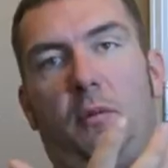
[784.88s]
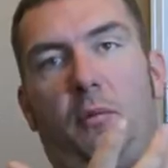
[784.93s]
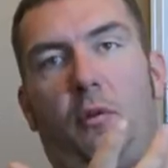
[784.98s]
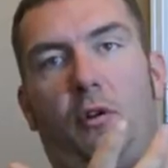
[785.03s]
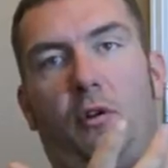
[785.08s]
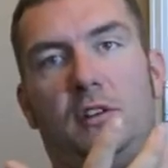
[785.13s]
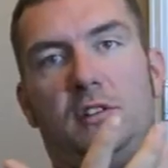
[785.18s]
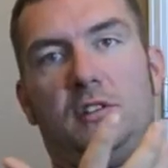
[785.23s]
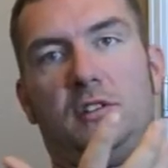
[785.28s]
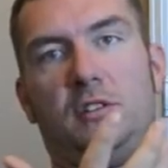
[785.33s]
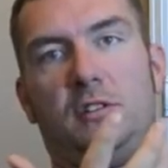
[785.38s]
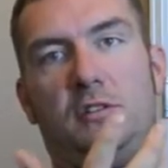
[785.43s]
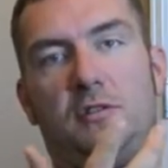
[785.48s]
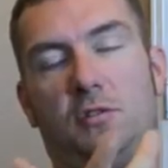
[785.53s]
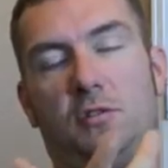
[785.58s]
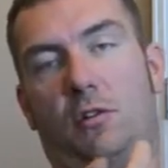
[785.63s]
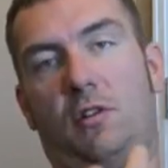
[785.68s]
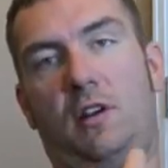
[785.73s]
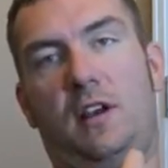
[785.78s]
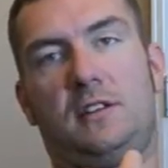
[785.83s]
point and
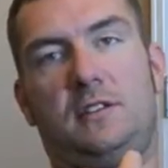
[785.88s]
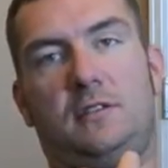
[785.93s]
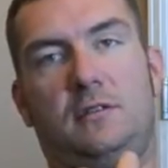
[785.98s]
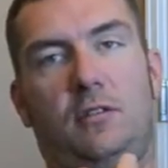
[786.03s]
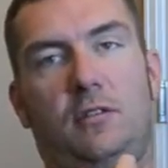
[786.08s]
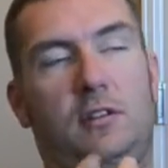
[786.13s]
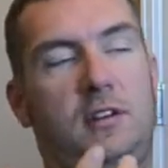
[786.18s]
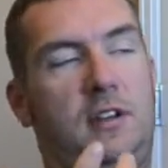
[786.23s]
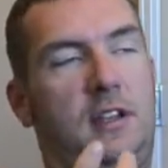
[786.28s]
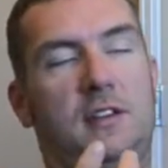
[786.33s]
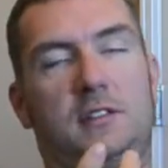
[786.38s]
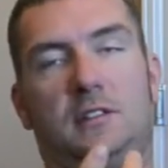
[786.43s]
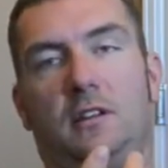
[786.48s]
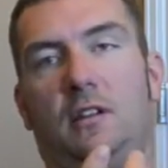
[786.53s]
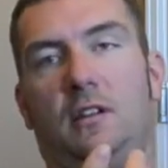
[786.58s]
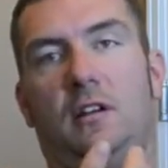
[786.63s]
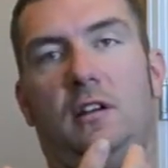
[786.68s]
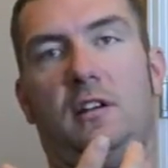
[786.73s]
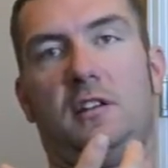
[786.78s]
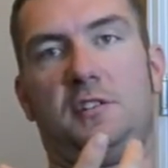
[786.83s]
shoots or
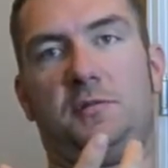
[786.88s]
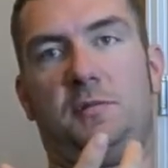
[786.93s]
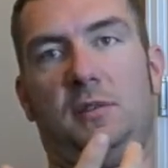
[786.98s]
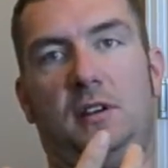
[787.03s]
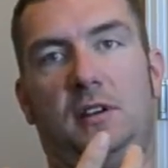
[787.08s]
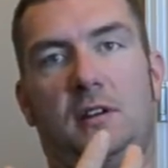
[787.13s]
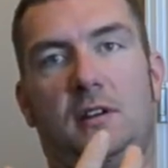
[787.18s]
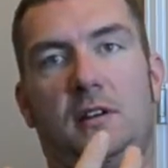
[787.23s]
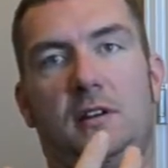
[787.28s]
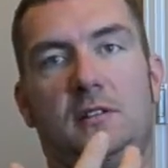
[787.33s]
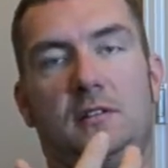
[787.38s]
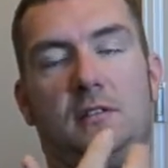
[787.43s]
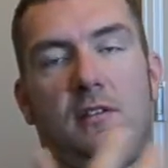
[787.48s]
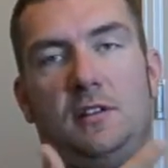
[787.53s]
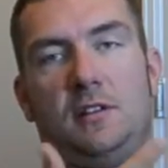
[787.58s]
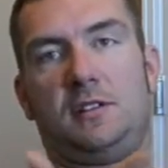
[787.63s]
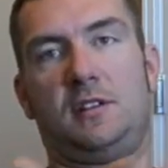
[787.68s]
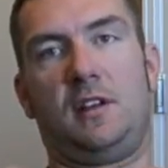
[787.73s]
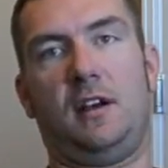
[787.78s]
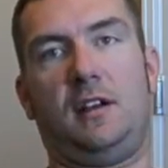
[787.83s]
DSLRs because
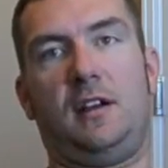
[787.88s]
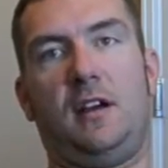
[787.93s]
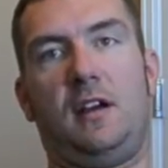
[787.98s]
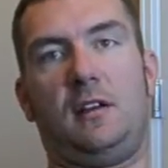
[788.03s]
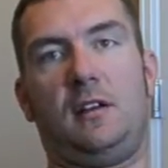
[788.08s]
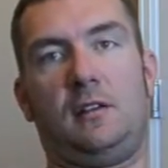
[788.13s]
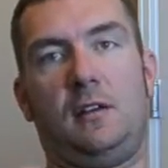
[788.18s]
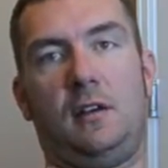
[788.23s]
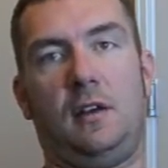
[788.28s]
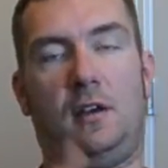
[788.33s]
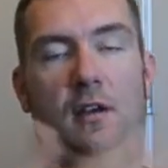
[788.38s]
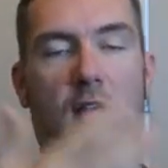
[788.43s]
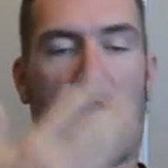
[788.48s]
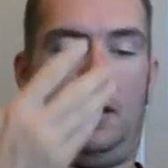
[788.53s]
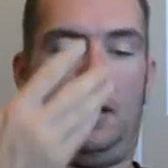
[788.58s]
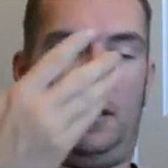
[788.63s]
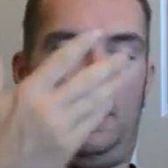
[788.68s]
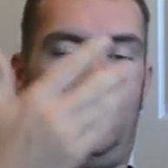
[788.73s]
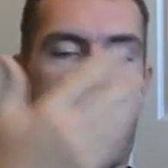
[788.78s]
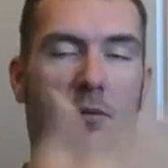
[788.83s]
they're stuck at
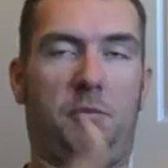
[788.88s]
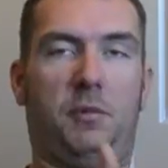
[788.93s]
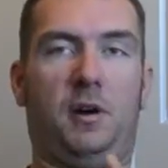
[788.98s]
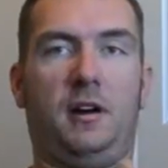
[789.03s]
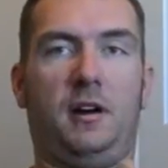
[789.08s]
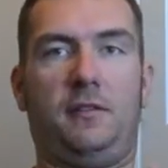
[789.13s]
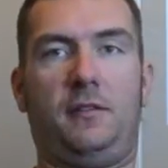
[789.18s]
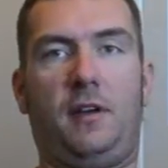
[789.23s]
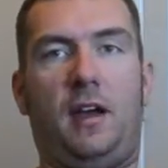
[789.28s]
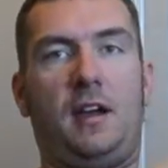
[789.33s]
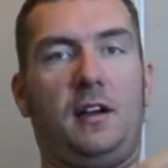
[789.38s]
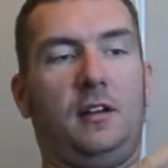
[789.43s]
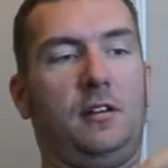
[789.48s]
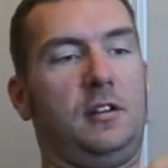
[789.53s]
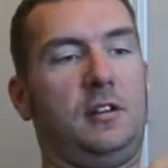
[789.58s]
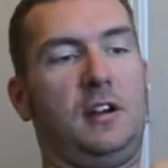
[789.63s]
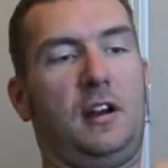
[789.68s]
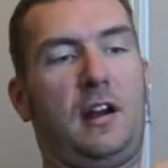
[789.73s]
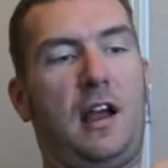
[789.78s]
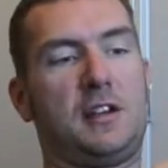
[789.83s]
the above
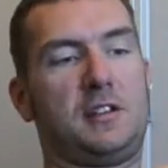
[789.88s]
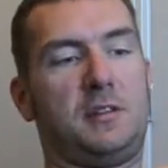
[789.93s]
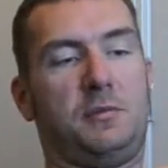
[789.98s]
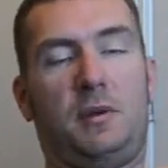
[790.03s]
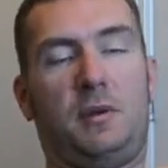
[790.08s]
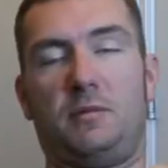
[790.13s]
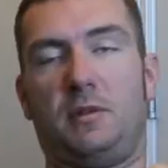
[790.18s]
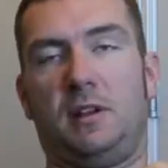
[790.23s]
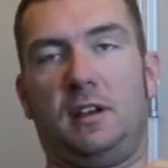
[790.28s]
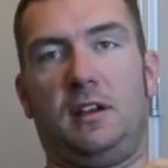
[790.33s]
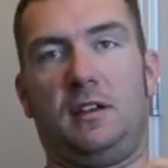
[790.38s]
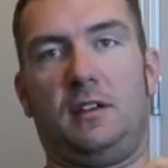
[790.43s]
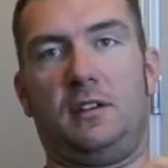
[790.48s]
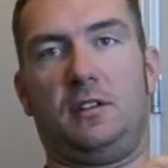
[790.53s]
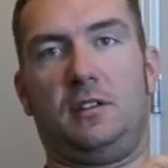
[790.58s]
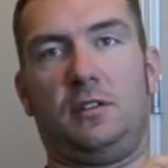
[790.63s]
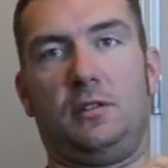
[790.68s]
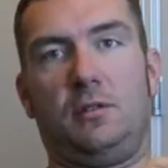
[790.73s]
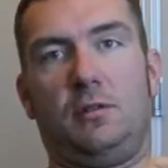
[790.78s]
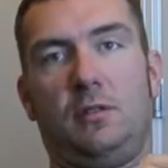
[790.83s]
angle, and you're actually able to get
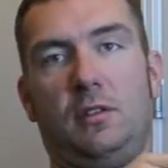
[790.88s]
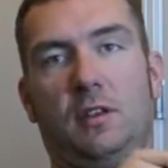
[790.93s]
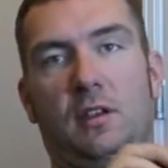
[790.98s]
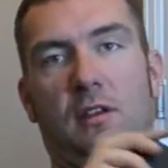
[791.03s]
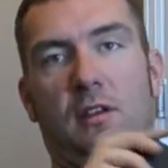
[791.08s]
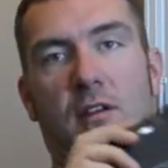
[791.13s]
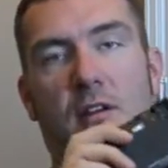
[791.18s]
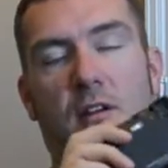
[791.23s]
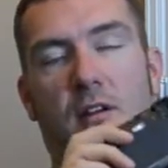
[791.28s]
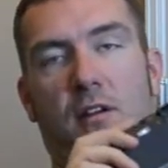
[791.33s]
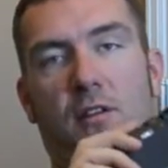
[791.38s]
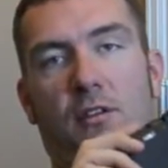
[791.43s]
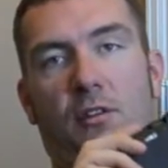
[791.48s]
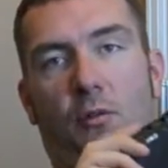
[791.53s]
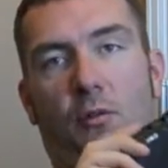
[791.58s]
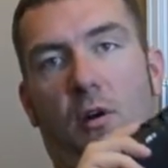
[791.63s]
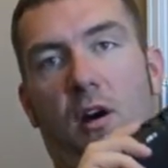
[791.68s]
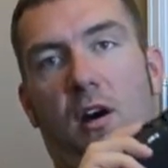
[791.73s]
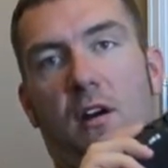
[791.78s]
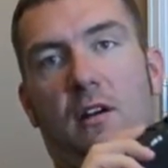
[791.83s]
into the
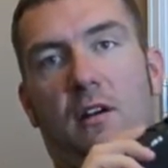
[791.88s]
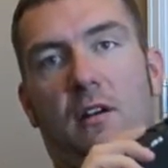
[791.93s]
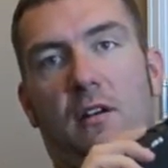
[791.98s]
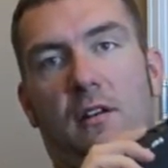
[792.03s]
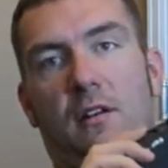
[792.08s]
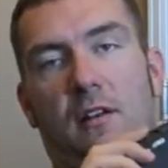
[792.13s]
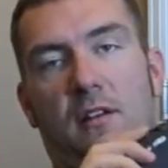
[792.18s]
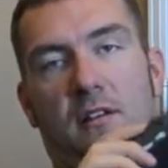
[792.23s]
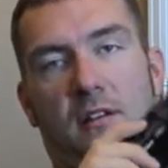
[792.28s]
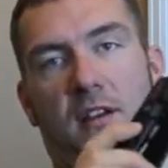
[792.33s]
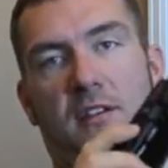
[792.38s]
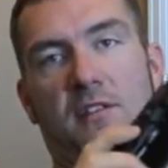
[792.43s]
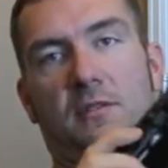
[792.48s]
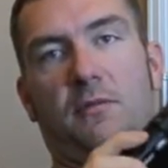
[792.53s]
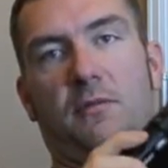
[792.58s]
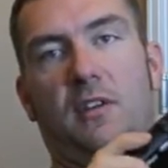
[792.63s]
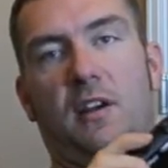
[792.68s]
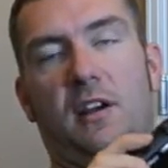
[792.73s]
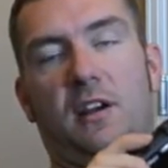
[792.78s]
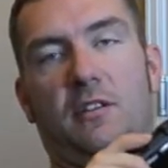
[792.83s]
water and take
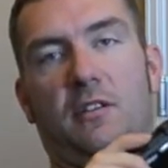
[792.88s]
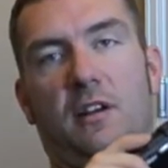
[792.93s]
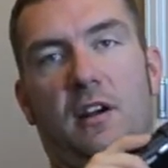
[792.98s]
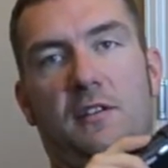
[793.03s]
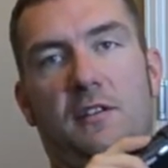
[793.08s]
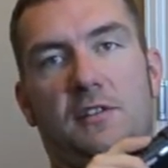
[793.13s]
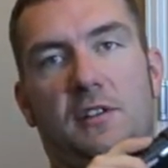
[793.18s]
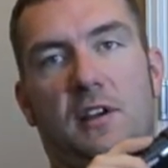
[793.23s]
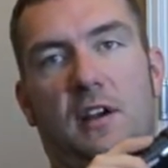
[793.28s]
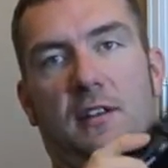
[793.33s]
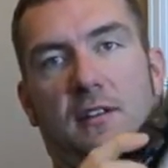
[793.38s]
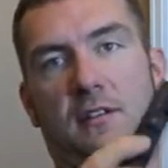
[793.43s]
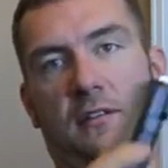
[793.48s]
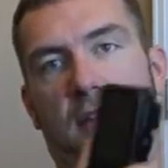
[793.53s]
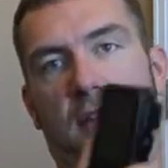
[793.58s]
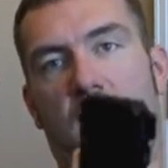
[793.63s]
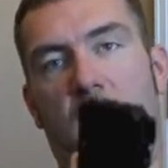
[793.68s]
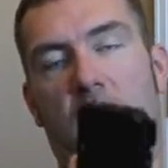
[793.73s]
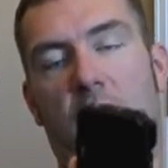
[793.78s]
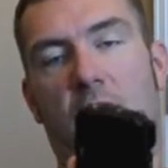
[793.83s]
some very creative
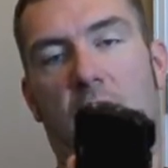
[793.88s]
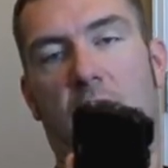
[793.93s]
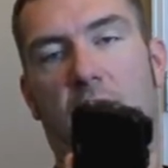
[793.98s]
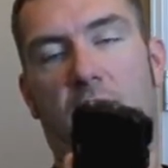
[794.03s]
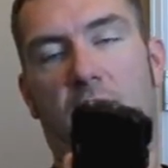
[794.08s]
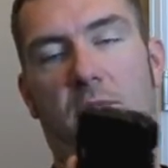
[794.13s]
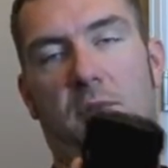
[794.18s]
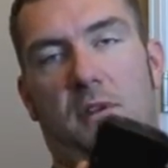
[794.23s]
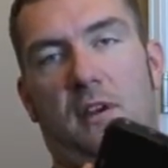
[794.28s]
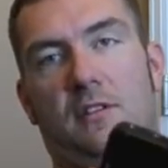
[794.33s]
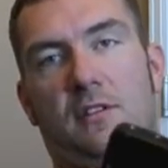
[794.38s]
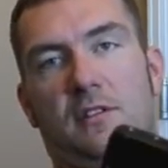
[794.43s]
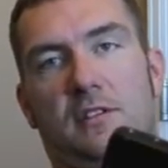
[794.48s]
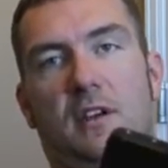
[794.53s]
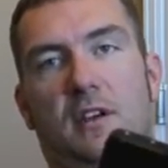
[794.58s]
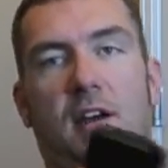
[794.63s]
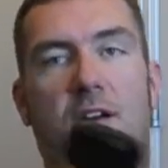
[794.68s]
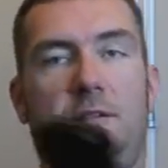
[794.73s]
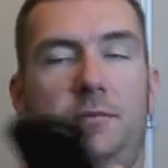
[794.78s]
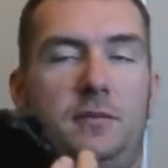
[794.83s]
shots from the other
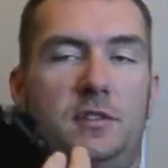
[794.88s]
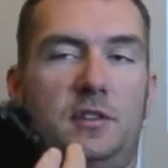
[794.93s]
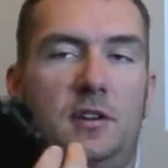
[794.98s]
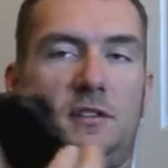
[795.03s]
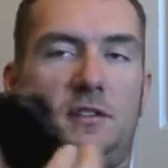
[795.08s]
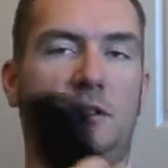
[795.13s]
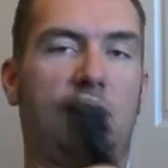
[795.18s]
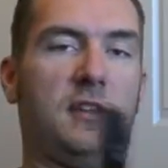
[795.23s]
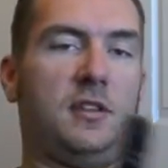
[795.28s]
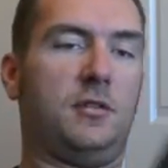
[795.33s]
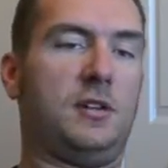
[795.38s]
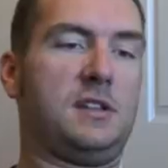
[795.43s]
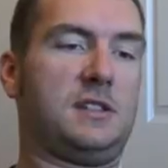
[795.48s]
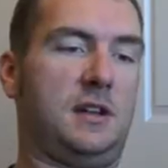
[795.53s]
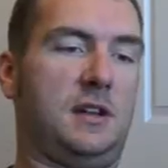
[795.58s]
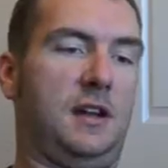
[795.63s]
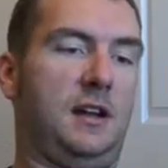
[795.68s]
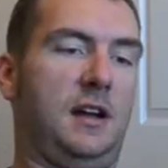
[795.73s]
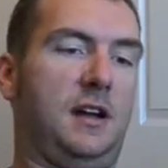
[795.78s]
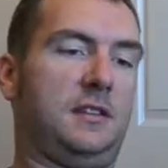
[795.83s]
side. So that's another
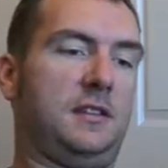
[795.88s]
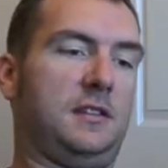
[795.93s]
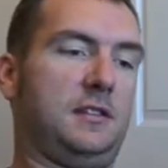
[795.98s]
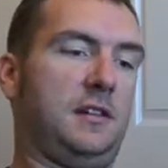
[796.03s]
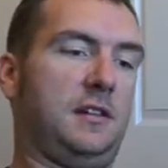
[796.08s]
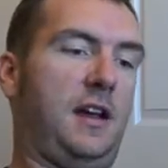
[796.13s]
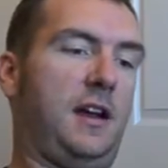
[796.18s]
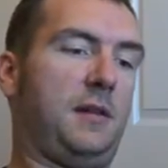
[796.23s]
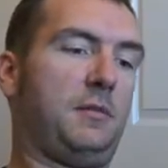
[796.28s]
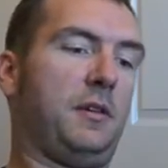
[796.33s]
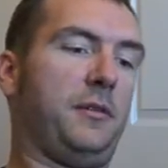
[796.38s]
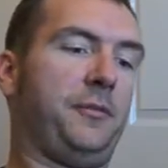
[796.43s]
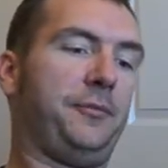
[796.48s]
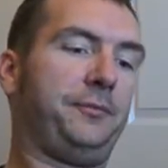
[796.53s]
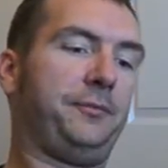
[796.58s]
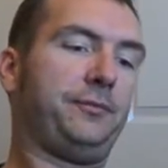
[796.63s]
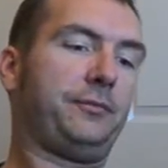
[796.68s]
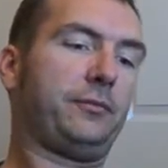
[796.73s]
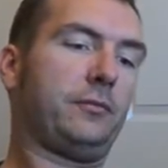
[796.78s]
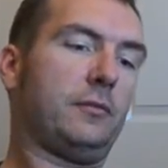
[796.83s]
reason I got this camera.
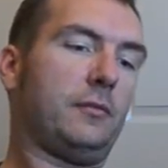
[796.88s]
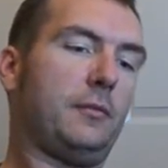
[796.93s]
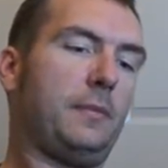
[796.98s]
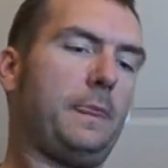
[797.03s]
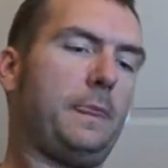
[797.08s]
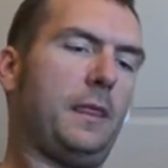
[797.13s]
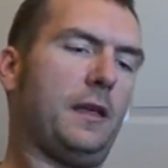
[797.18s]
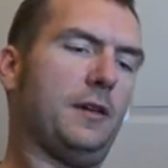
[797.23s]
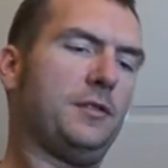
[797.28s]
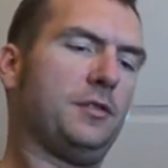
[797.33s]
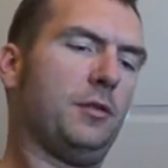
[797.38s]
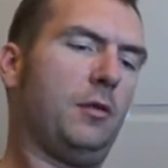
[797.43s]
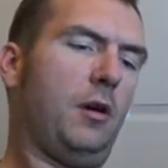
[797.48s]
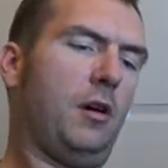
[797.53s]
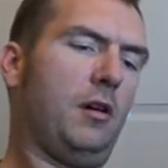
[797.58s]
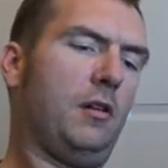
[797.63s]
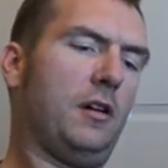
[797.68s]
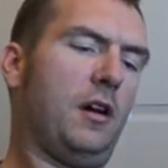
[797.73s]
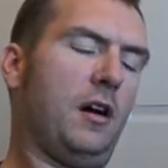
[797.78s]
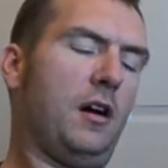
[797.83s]
So
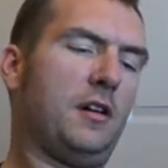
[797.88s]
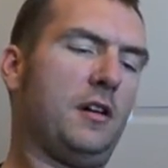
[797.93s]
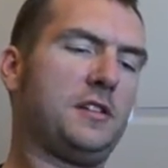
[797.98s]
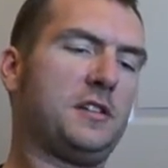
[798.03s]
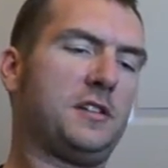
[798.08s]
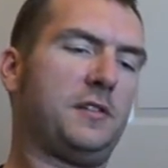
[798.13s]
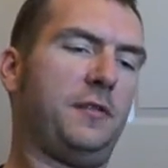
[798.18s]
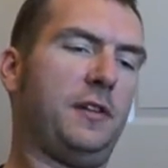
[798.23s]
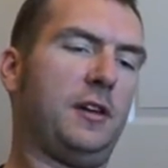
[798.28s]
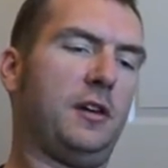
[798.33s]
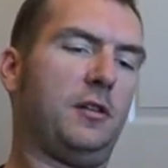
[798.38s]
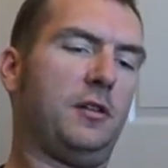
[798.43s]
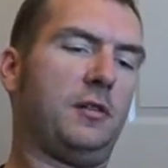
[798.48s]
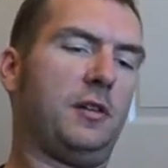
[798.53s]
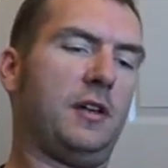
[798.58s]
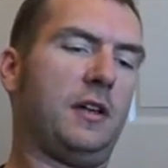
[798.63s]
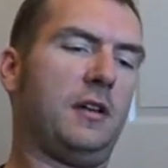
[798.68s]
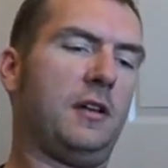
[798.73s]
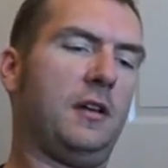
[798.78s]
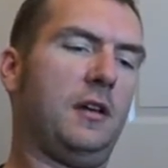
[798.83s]
all in all, just
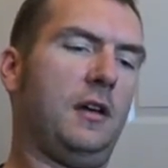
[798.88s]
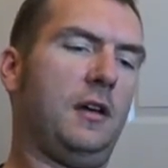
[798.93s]
feeling it.